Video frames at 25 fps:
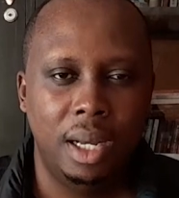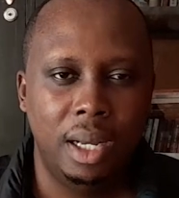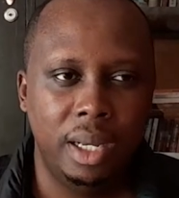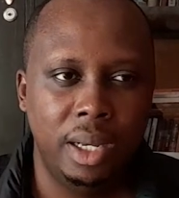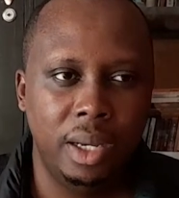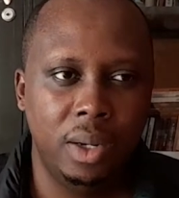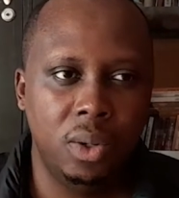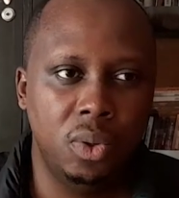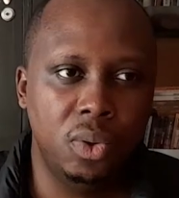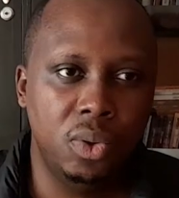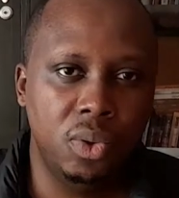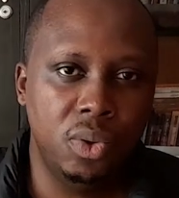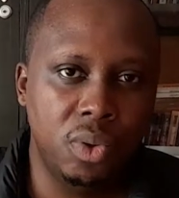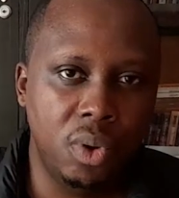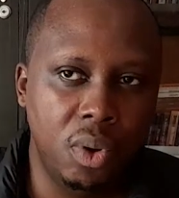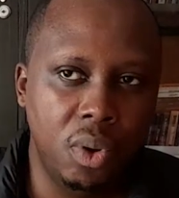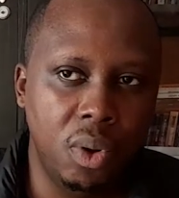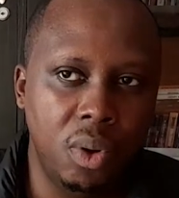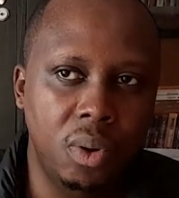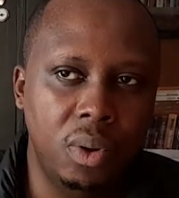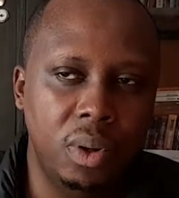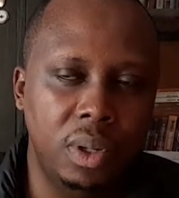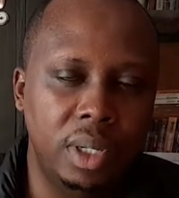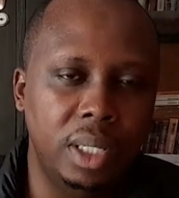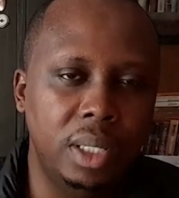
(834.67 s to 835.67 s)
He will
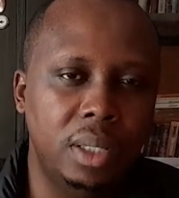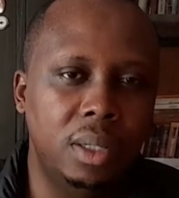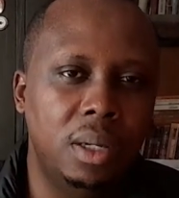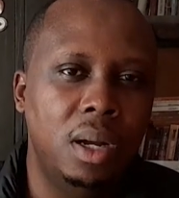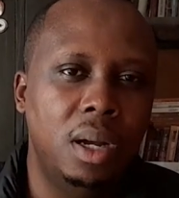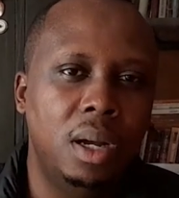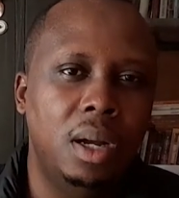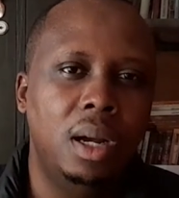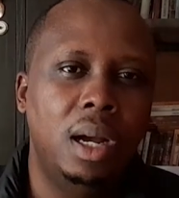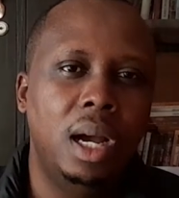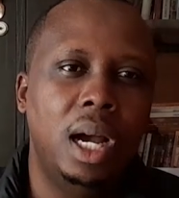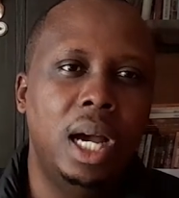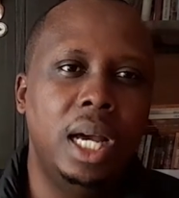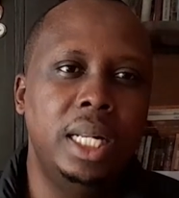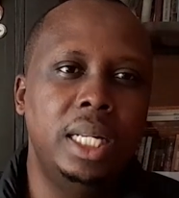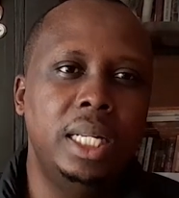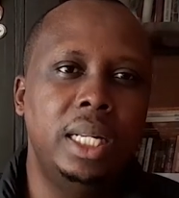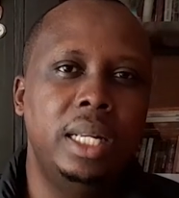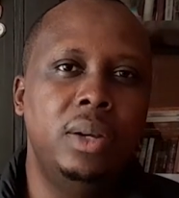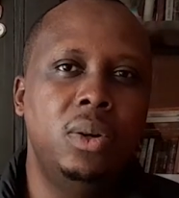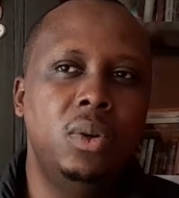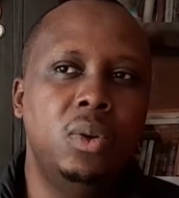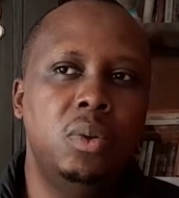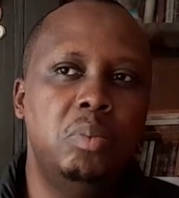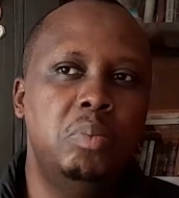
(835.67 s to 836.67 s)
grow and
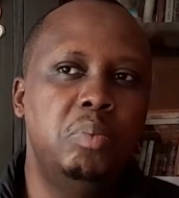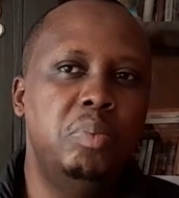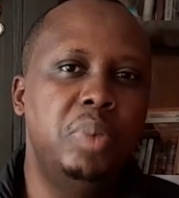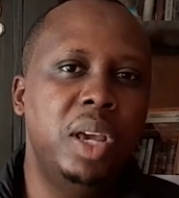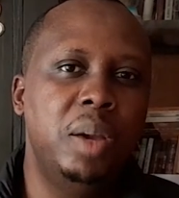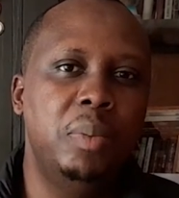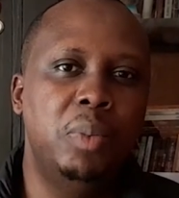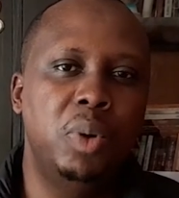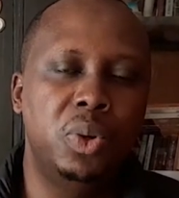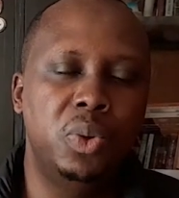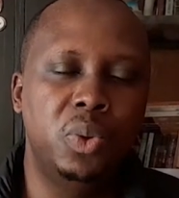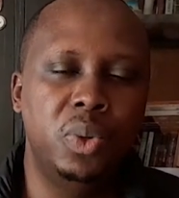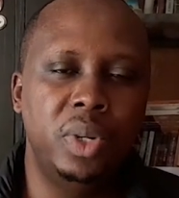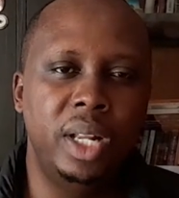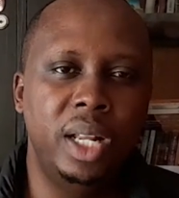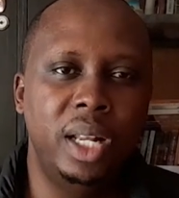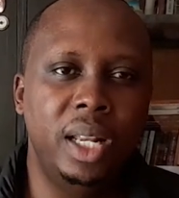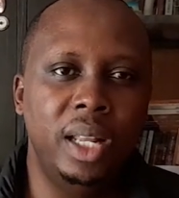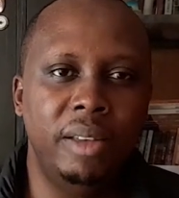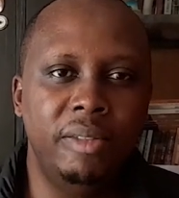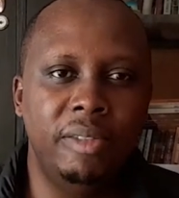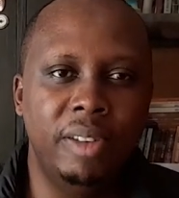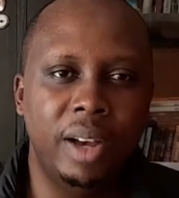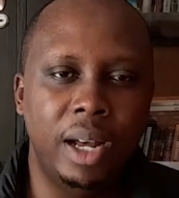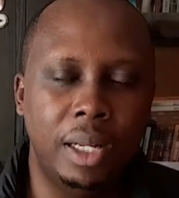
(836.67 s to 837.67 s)
he will be able to
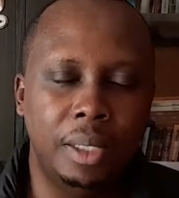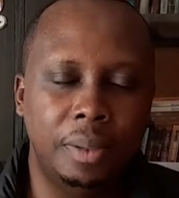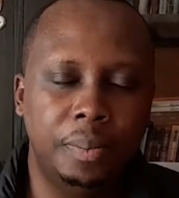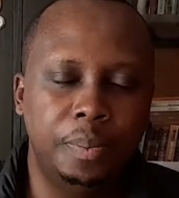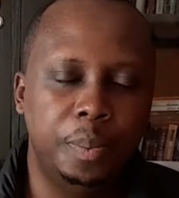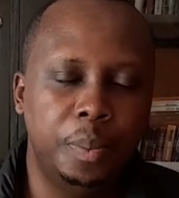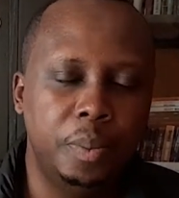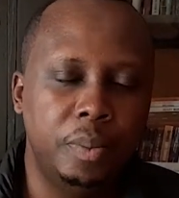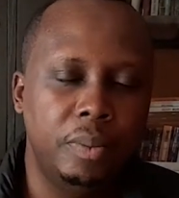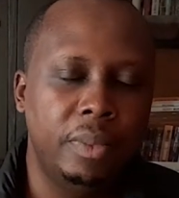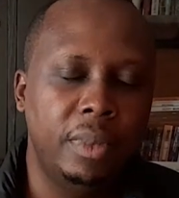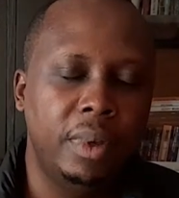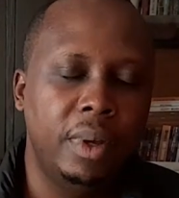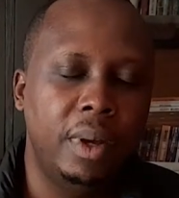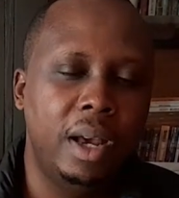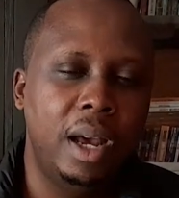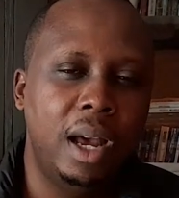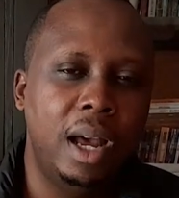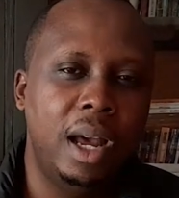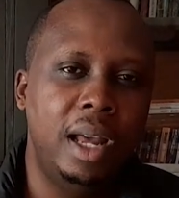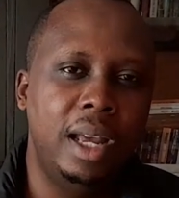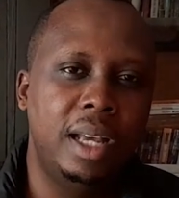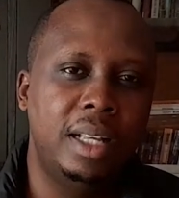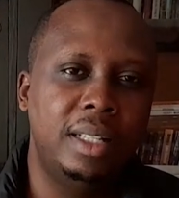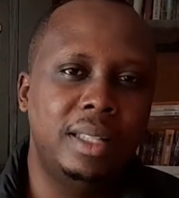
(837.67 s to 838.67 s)
deliver
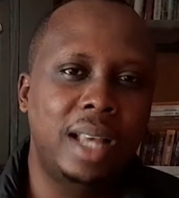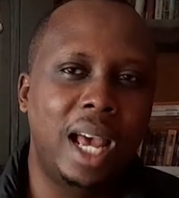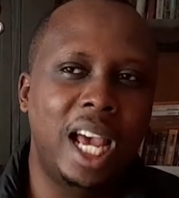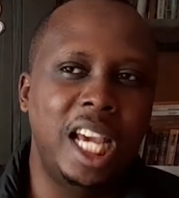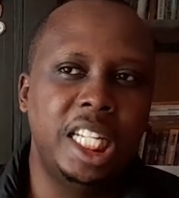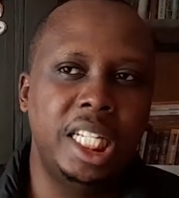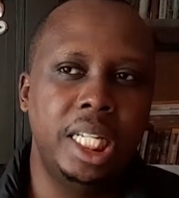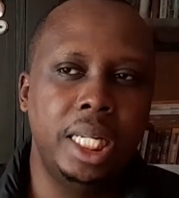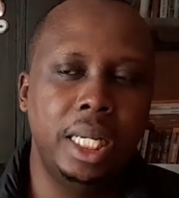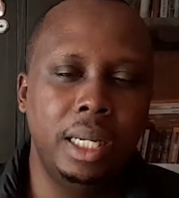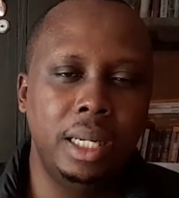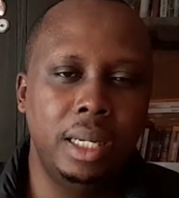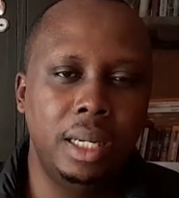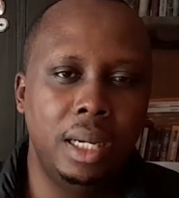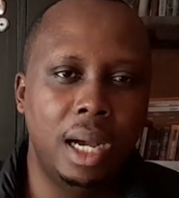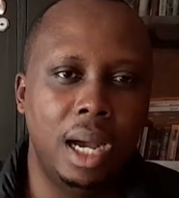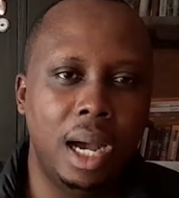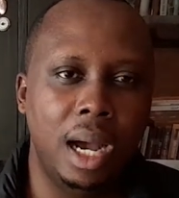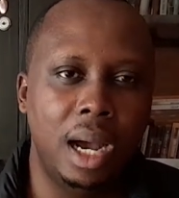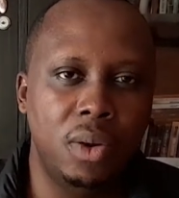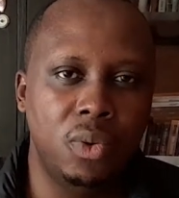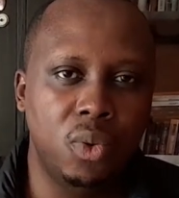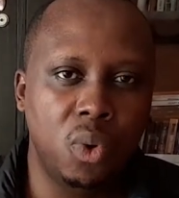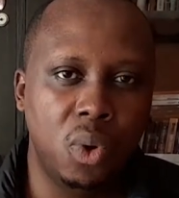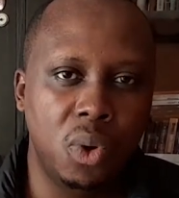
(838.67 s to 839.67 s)
exciting
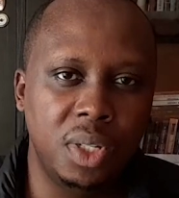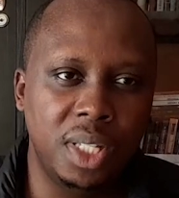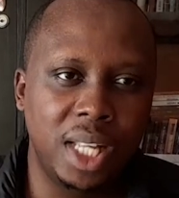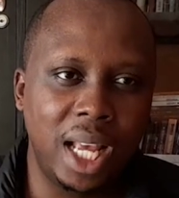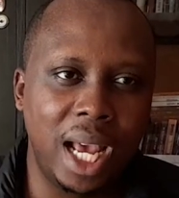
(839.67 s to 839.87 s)
roles.